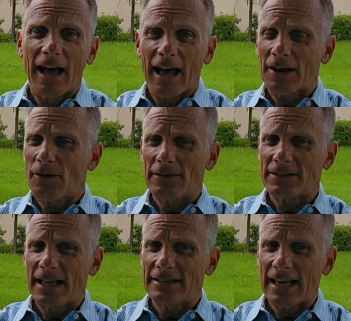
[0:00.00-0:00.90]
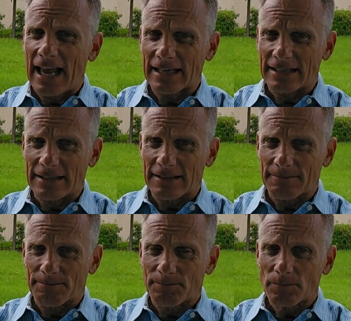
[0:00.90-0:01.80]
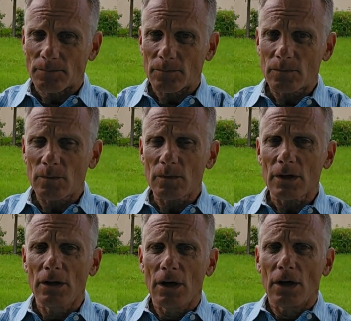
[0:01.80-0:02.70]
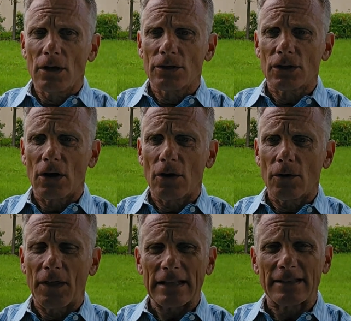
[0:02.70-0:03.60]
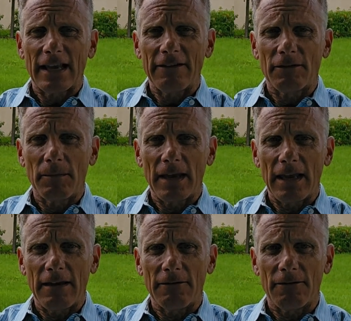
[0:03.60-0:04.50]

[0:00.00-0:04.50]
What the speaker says: I don't have state taxes. So that saved me